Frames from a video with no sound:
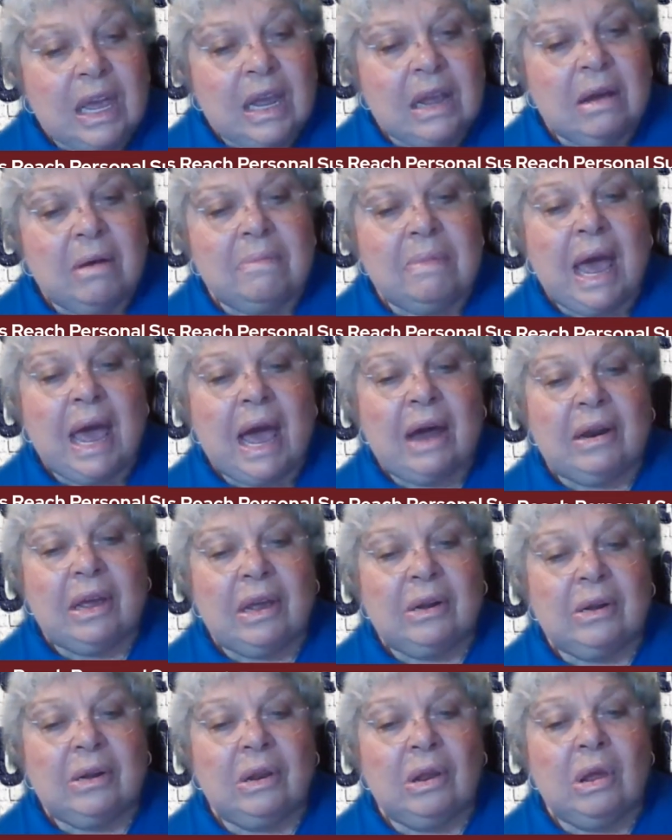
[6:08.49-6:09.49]
Think
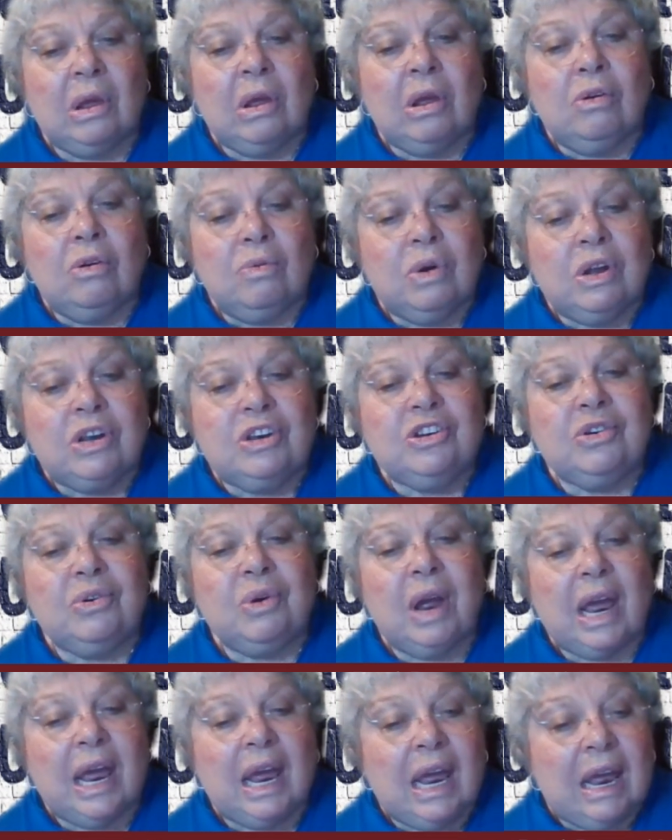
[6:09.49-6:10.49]
about it. Would
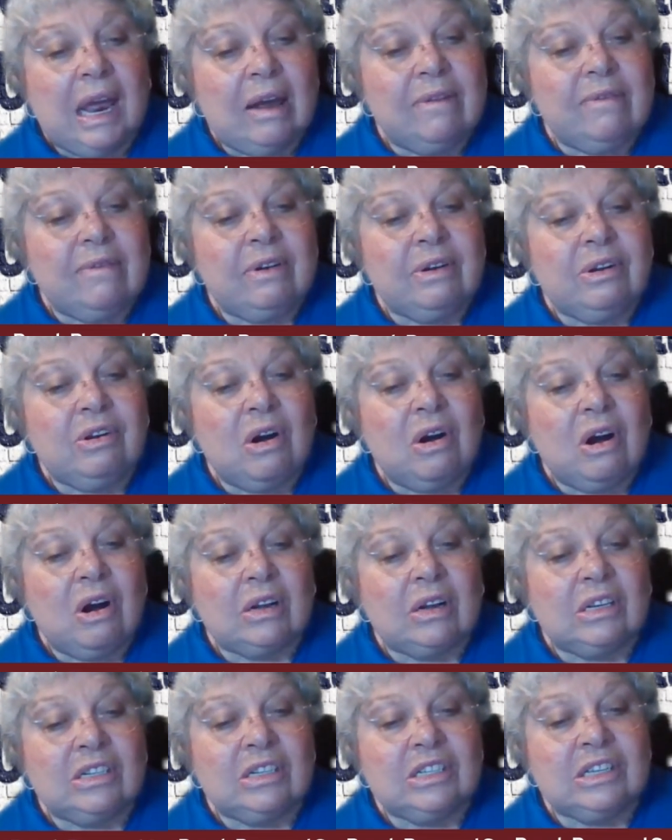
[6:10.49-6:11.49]
you ever
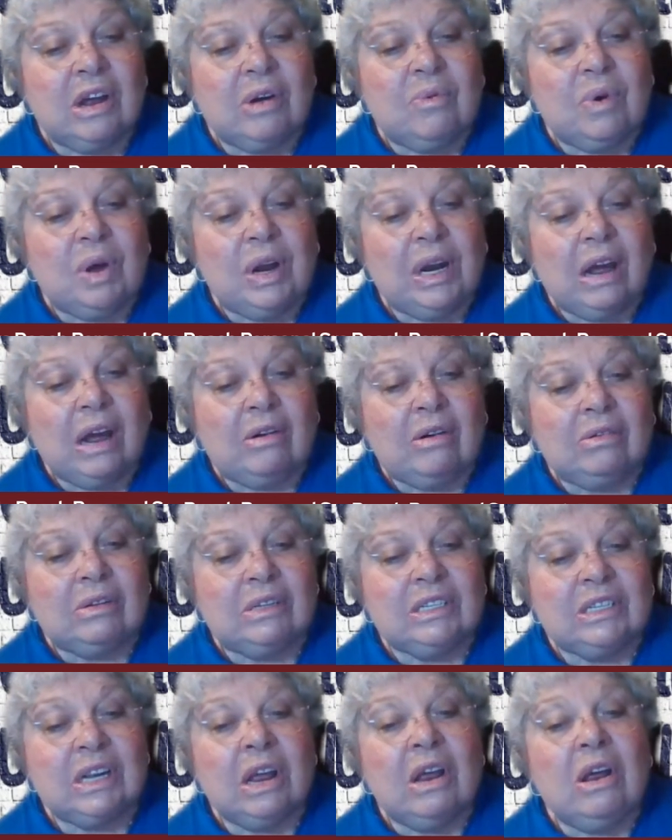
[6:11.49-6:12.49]
talk to someone
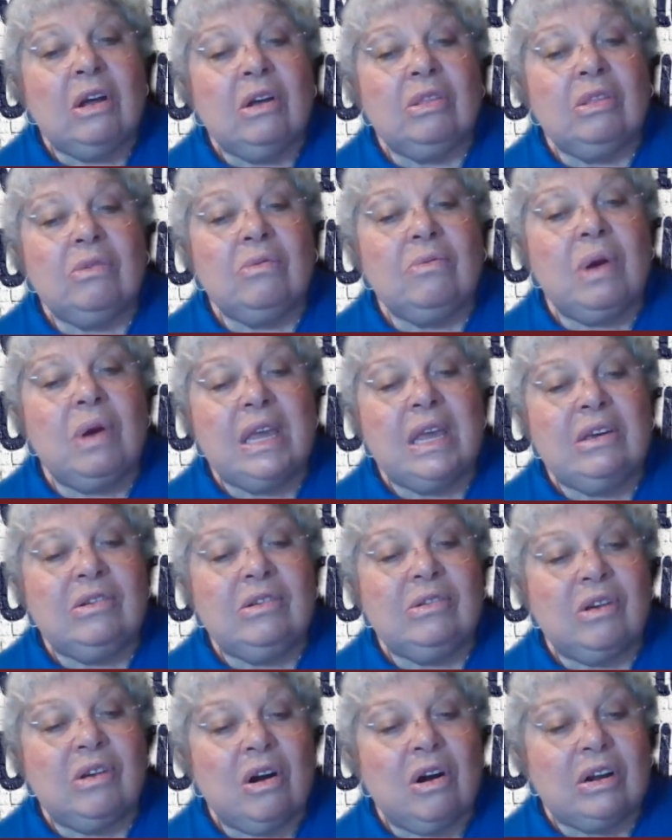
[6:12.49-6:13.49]
else the way
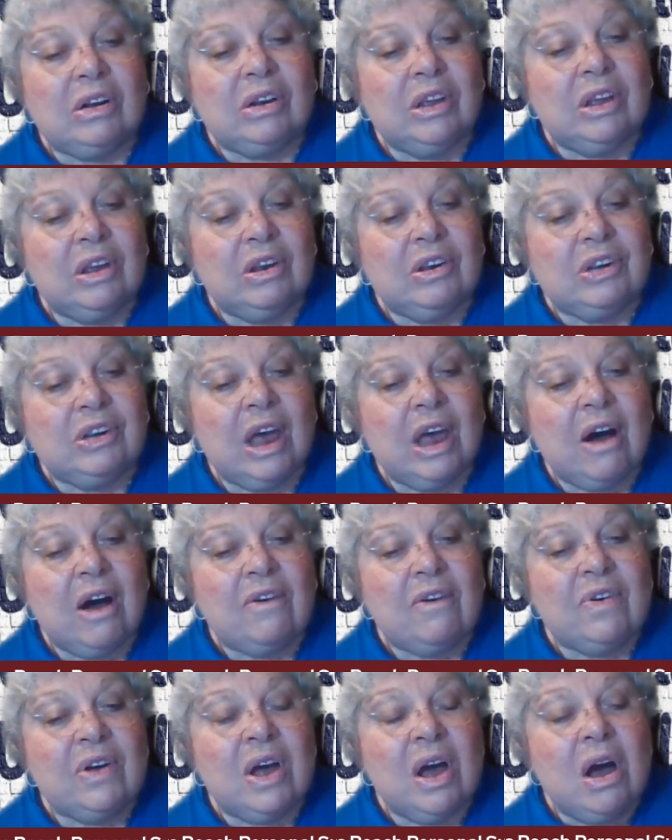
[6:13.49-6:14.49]
you talk to
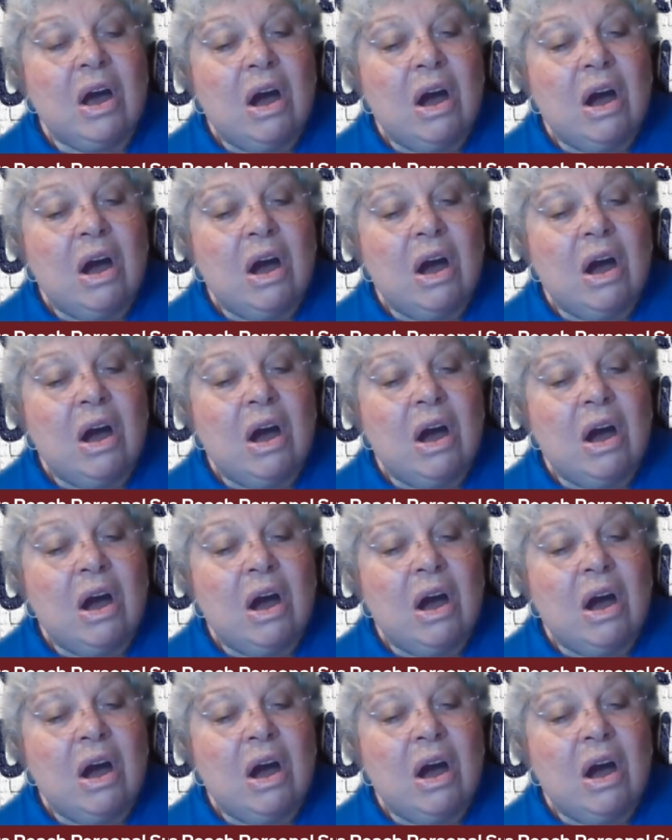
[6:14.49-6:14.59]
yourself?